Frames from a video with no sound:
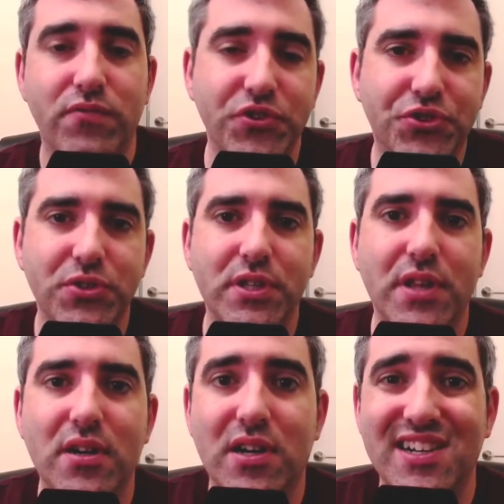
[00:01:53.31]
For sure,
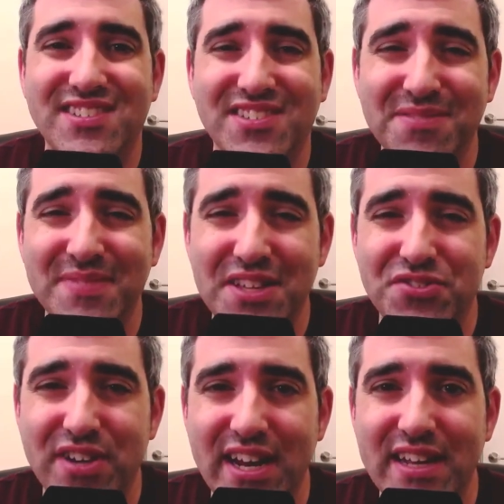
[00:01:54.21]
there are some
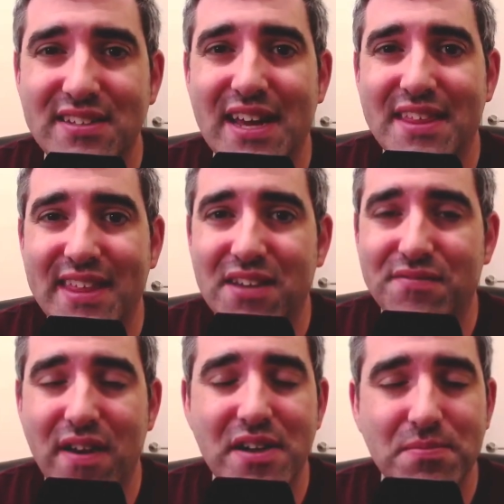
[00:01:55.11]
Israelis, I think a
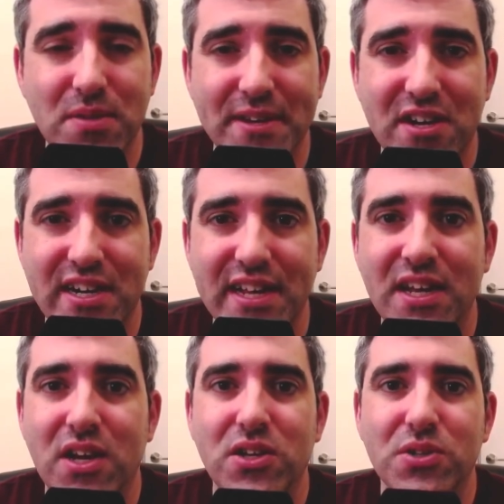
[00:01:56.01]
very small
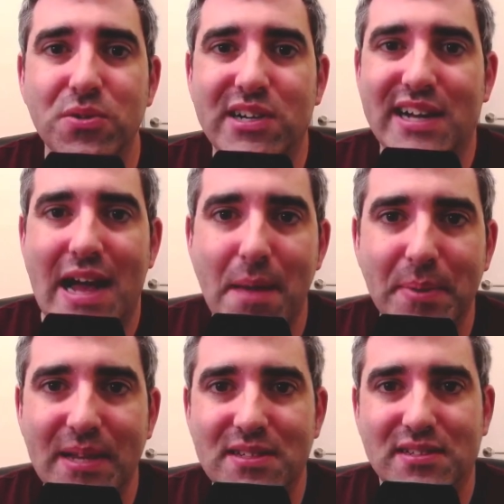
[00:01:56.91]
minority, who are
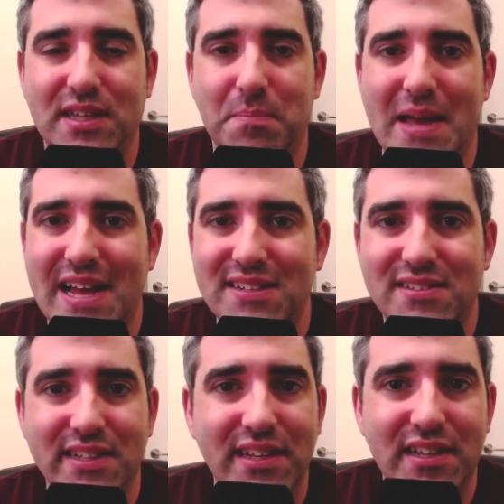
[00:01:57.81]
happy to see
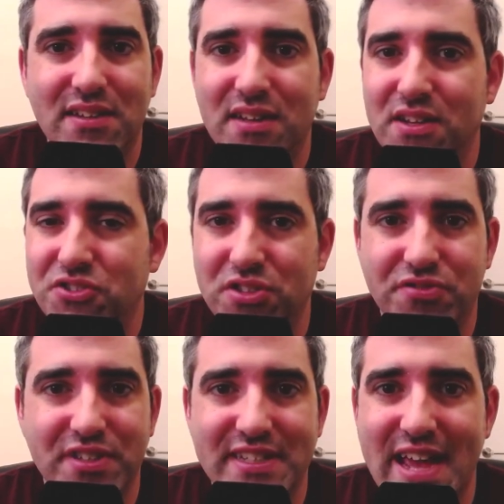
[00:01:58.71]
Palestinian
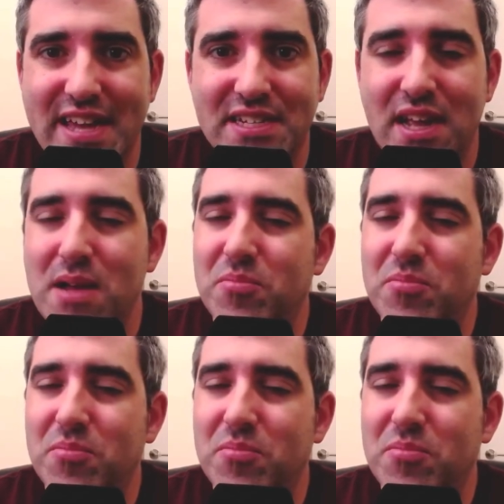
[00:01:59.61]
children dead.